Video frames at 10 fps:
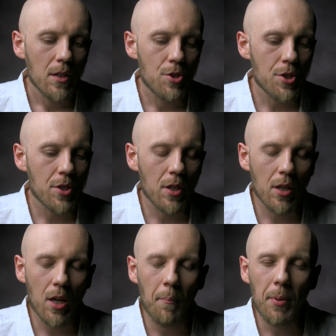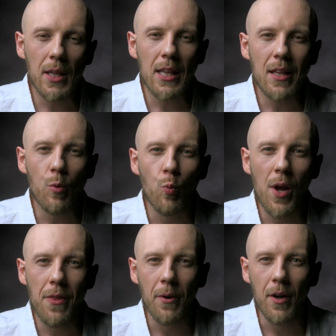just completely
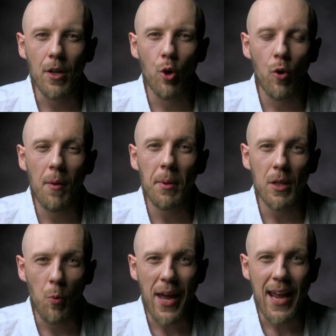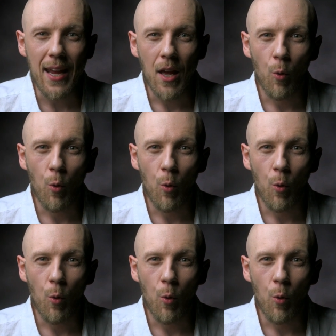wither and crumble away